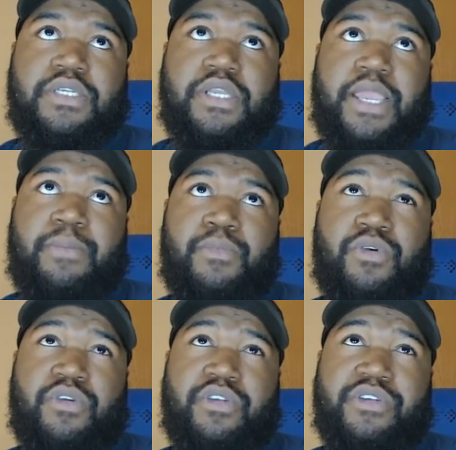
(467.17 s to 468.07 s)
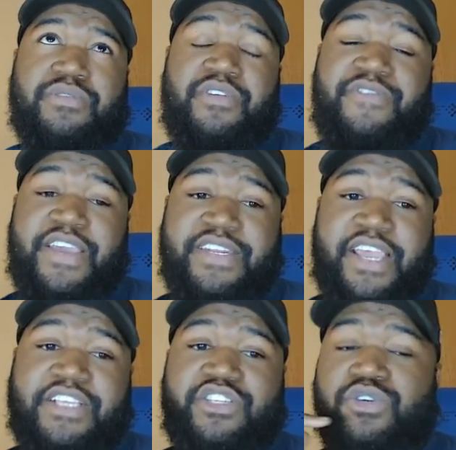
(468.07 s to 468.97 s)
more
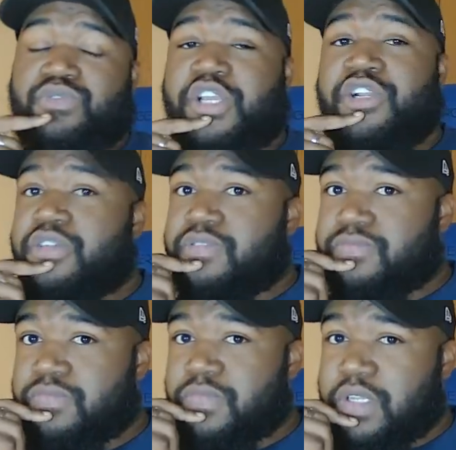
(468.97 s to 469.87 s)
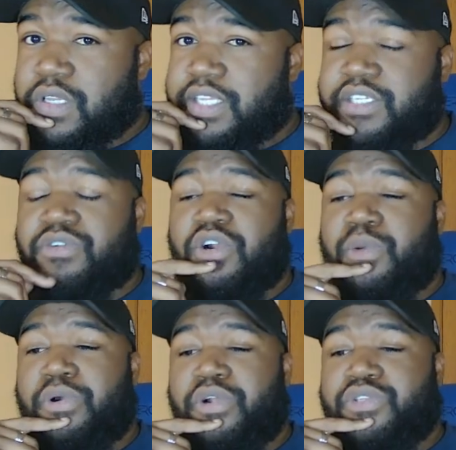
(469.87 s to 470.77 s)
fantastical turn, as there are
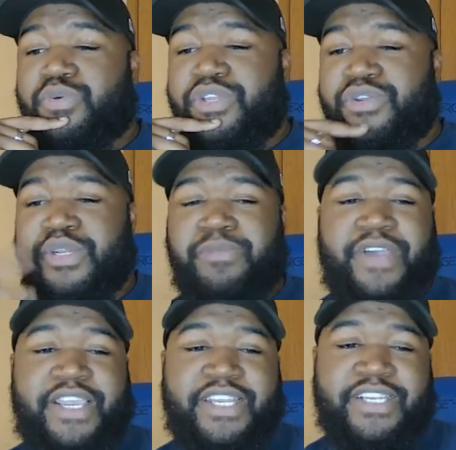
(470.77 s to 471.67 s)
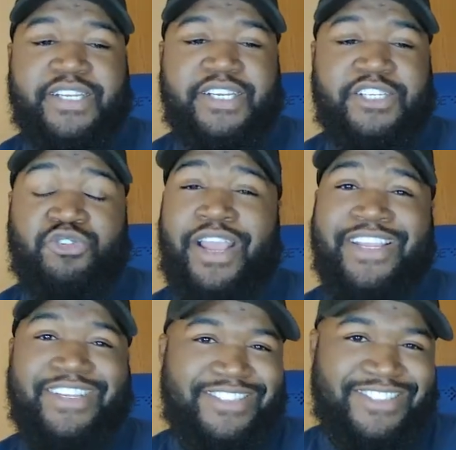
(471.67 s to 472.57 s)
parts where you end up fighting
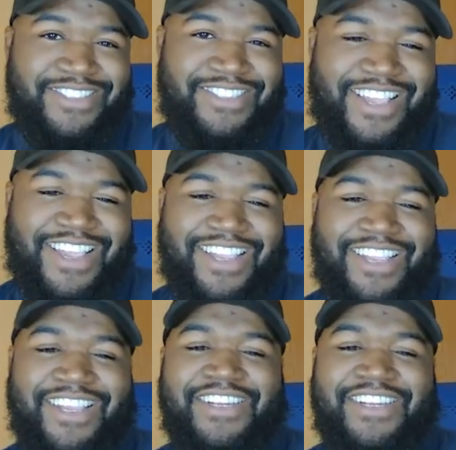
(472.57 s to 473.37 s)
dragons and